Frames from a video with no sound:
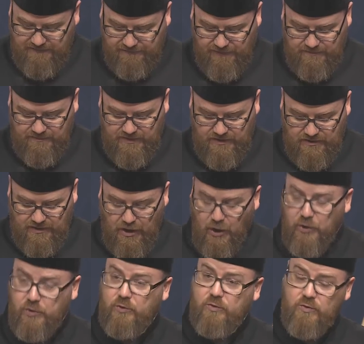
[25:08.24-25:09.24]
from their
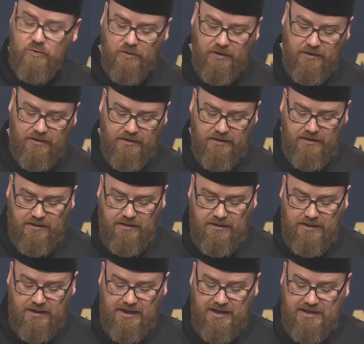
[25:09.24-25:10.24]
allure,
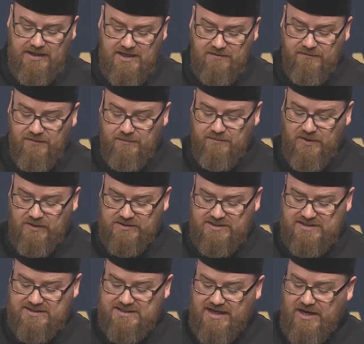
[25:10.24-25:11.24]
and even built
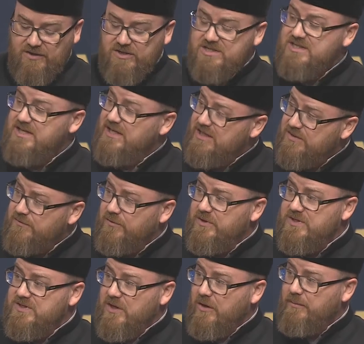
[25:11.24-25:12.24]
entire cities for
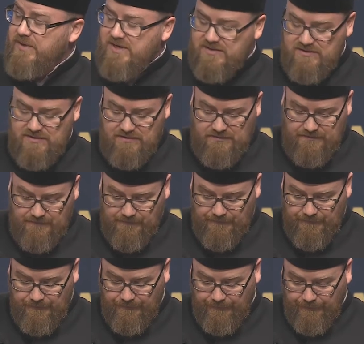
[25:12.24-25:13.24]
his armies.
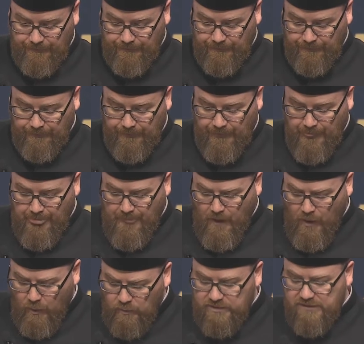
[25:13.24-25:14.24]

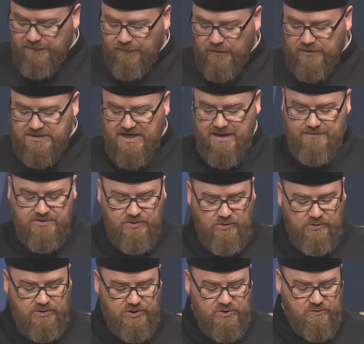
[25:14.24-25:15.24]
Only full-time
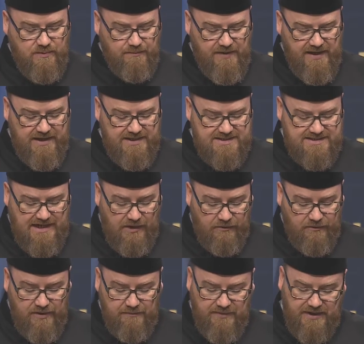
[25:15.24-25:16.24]
soldiers were paid a
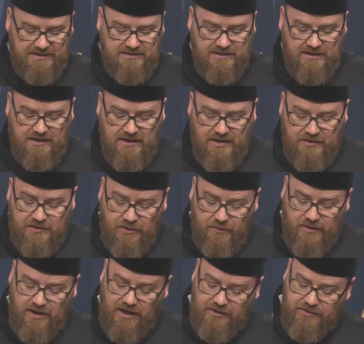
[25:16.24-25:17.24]
salary, but there
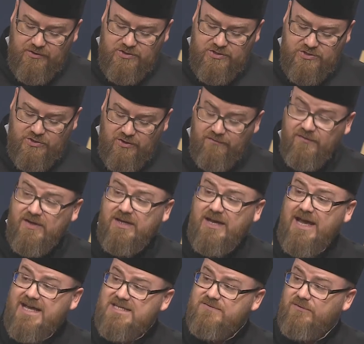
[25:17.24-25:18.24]
were others serving
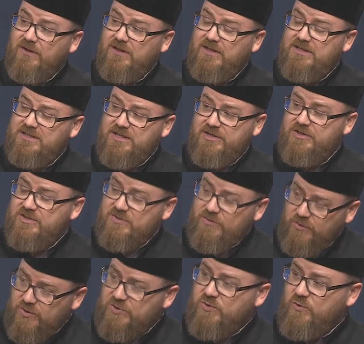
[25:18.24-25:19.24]
as volunteers.
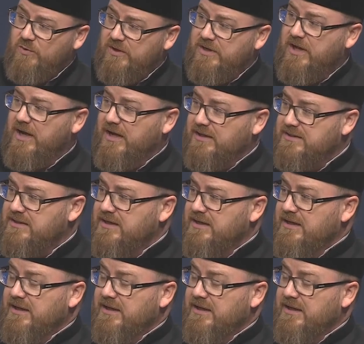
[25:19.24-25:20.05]
Those who were not